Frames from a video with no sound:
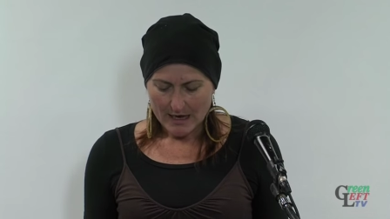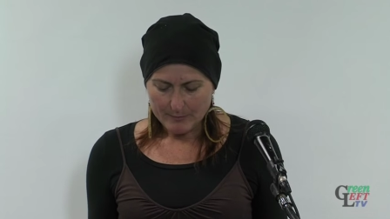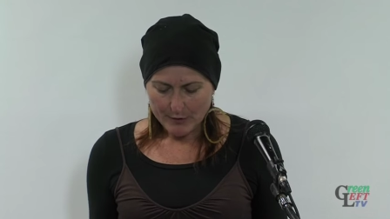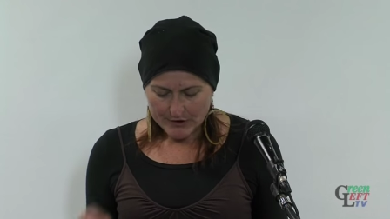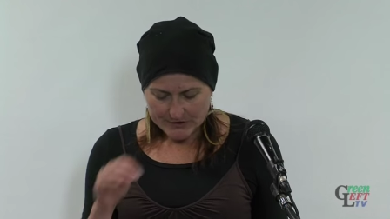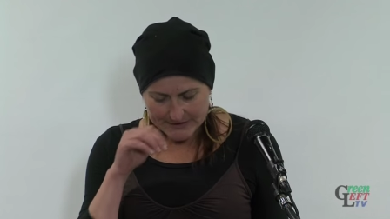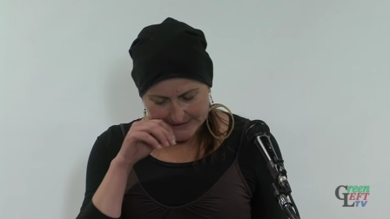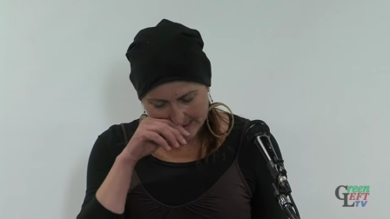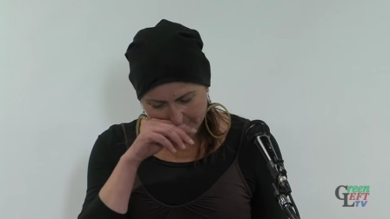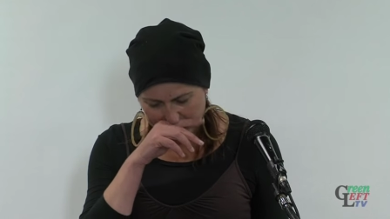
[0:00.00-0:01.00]
A personal
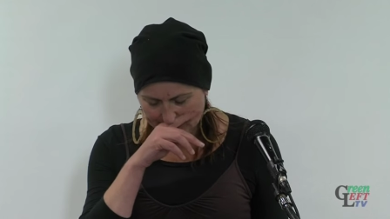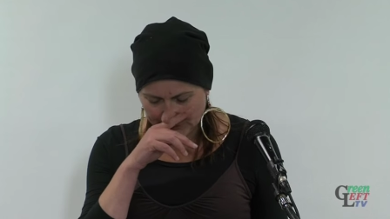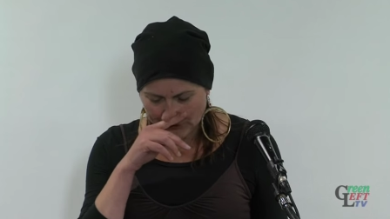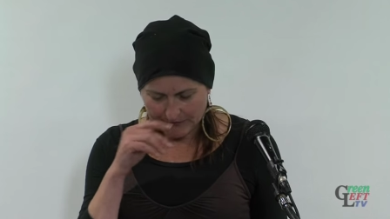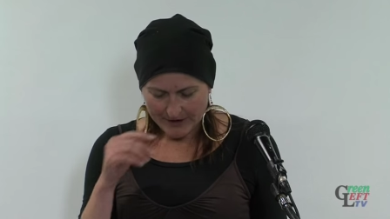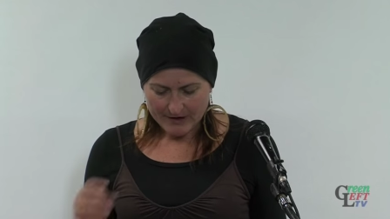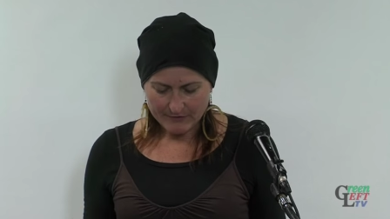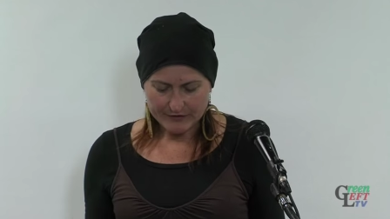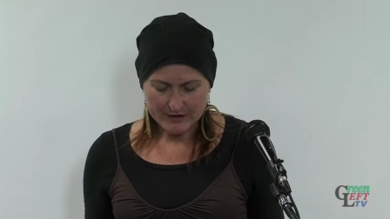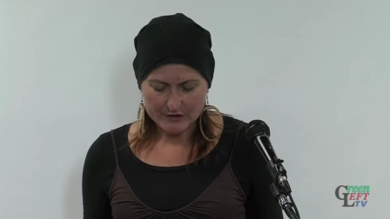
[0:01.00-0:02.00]
safety survey
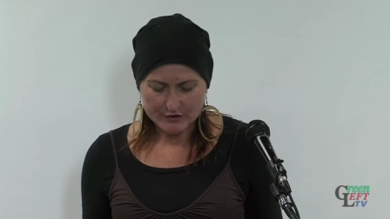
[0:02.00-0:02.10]
of the